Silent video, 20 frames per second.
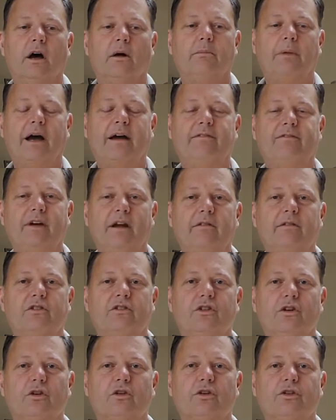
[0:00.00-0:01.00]
My favorite
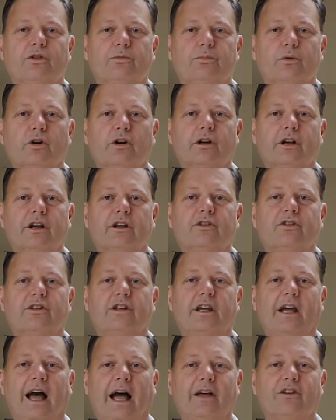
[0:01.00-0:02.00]
children's book is
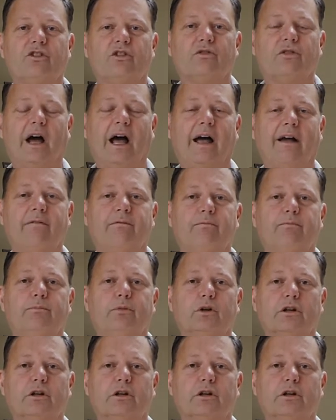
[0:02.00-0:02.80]
the I Survived